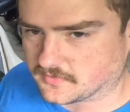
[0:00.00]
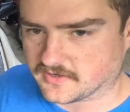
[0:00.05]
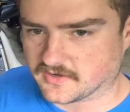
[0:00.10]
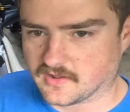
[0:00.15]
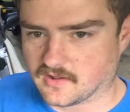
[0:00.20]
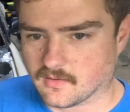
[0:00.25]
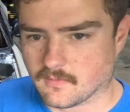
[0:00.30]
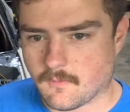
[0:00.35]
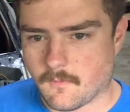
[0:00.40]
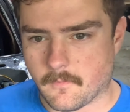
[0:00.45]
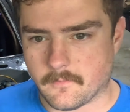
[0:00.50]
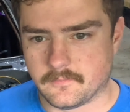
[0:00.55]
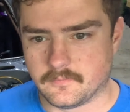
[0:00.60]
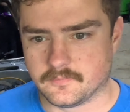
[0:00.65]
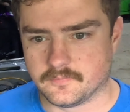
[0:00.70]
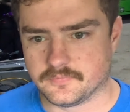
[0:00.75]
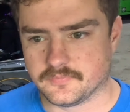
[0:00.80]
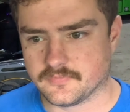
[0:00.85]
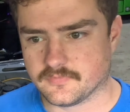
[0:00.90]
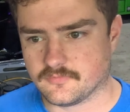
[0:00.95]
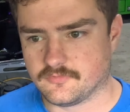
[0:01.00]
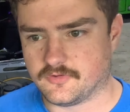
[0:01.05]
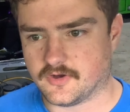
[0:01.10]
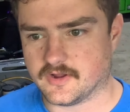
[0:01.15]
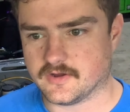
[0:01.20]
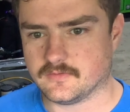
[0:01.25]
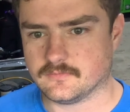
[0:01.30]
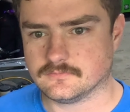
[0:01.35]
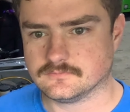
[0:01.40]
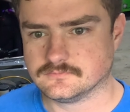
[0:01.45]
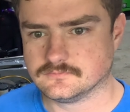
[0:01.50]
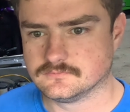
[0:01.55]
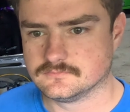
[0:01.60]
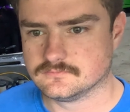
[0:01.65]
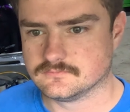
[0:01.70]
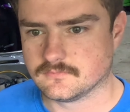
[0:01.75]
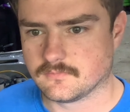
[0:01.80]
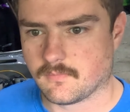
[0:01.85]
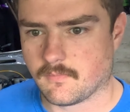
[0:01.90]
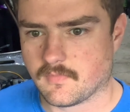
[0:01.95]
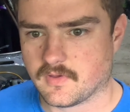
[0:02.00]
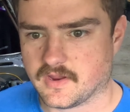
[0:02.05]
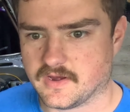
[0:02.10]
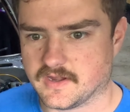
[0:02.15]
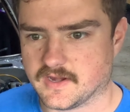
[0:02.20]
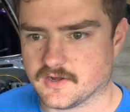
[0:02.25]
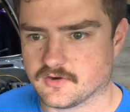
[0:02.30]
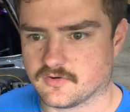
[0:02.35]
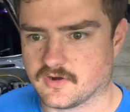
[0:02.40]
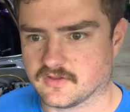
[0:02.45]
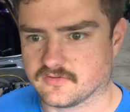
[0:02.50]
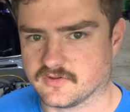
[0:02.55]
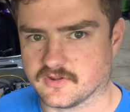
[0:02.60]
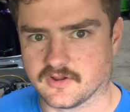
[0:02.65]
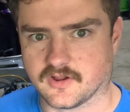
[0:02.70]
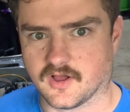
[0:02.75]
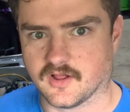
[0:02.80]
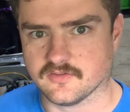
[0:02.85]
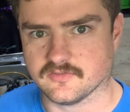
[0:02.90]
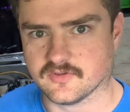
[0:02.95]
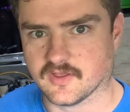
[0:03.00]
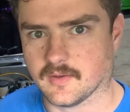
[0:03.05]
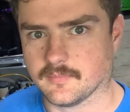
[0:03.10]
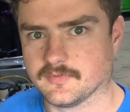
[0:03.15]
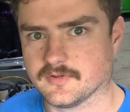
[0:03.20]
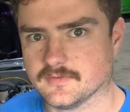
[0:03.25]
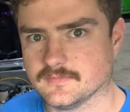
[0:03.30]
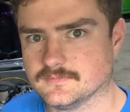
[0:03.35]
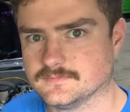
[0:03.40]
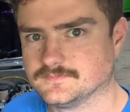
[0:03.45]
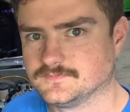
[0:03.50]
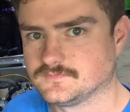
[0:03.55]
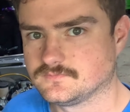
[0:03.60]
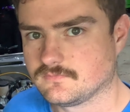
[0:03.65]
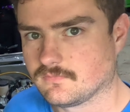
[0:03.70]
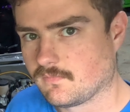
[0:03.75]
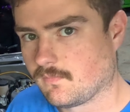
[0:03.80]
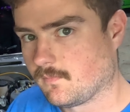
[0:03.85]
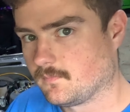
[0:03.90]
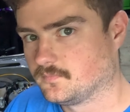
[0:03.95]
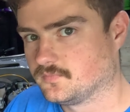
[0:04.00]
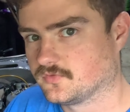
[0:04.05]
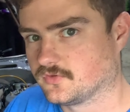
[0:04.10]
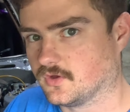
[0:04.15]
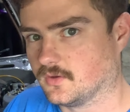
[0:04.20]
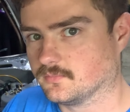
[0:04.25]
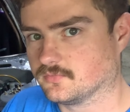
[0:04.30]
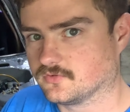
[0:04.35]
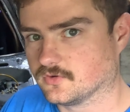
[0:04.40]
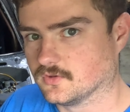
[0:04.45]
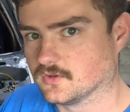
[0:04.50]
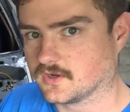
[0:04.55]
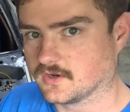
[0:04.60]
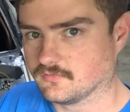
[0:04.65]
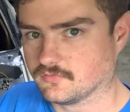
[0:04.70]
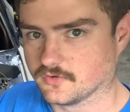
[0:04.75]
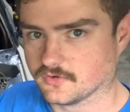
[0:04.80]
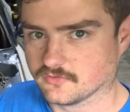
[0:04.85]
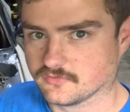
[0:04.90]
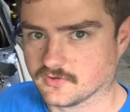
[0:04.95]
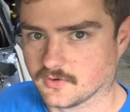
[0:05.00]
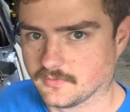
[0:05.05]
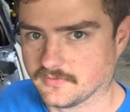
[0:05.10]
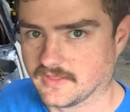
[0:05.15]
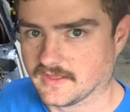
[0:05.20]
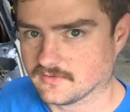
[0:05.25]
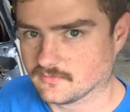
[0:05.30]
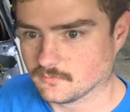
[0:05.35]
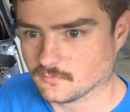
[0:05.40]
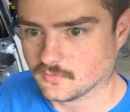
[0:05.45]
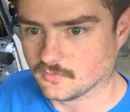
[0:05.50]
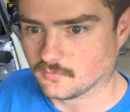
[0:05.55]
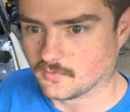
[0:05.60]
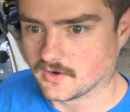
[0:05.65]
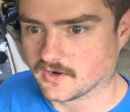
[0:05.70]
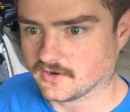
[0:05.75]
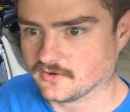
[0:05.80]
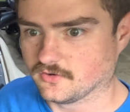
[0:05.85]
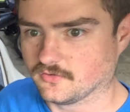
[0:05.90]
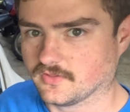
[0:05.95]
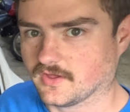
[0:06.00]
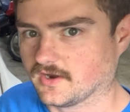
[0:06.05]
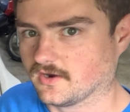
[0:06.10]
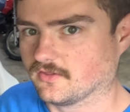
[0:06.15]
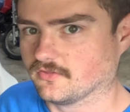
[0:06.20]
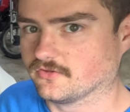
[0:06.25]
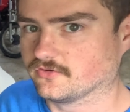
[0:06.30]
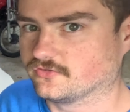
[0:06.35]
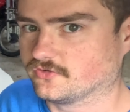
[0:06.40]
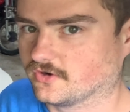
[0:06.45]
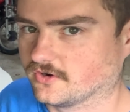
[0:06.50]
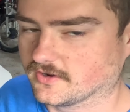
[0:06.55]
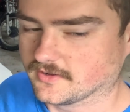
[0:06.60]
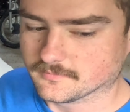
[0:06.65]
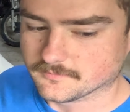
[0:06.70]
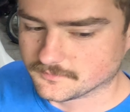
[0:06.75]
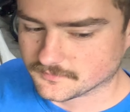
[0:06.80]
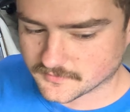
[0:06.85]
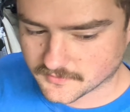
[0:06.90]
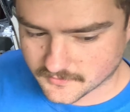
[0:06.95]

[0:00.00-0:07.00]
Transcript: been a fun and interesting concept. So I'm still looking for someone that would want to do that on this journey.